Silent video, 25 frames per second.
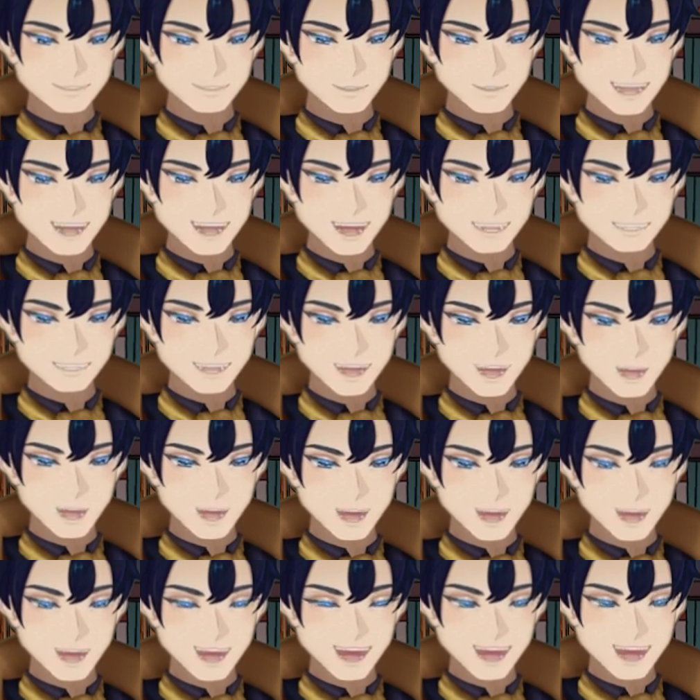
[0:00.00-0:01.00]
panther
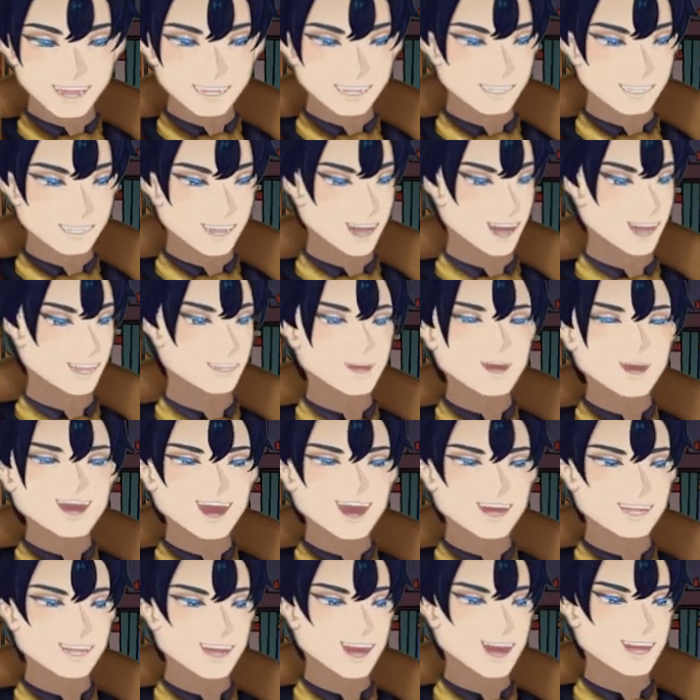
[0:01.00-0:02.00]
movements. This man
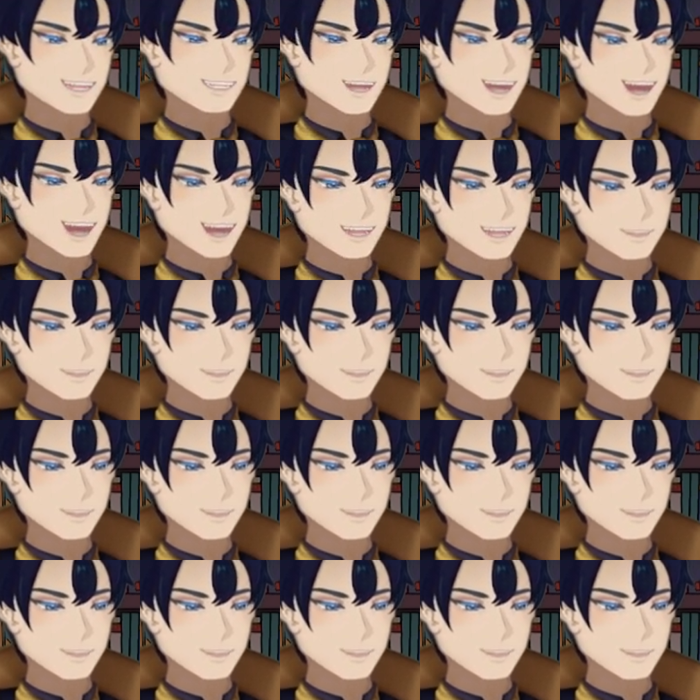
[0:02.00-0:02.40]
gets me!